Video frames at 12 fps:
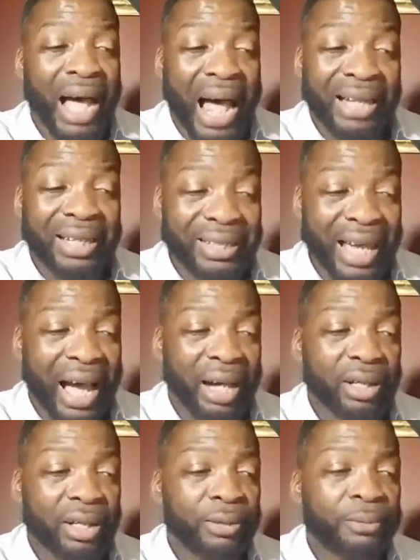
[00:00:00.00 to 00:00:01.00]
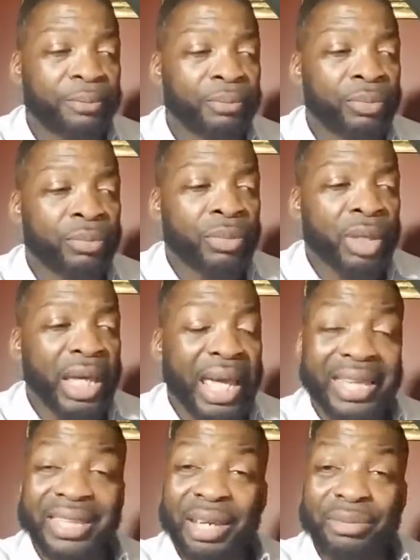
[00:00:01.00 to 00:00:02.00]
Alayak,
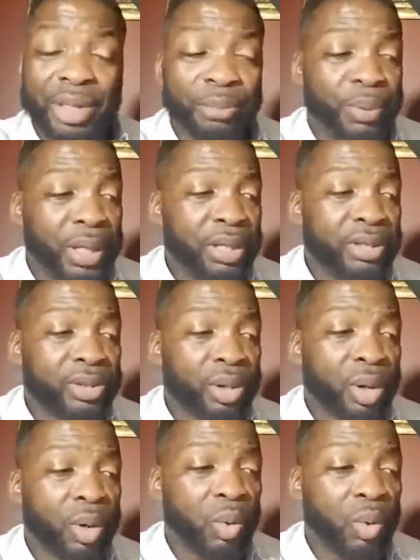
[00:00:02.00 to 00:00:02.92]
and give thee peace.